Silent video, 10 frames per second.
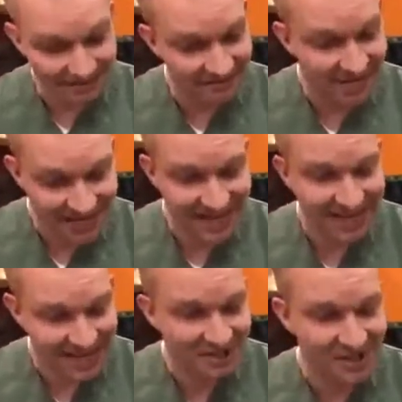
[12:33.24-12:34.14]

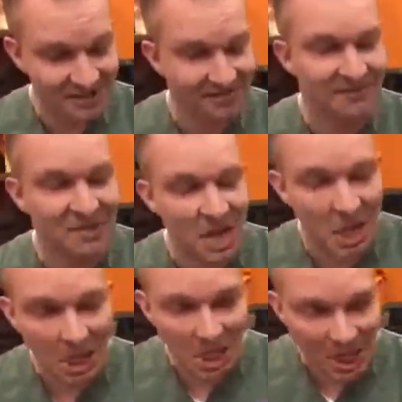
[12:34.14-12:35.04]
actually give a
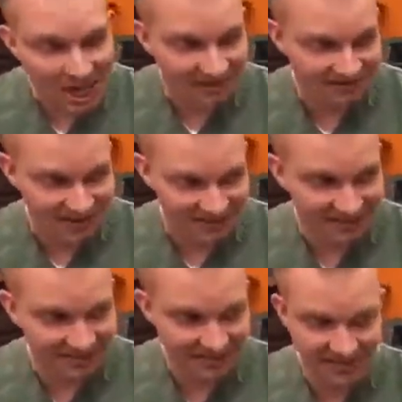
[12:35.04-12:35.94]
lot of details.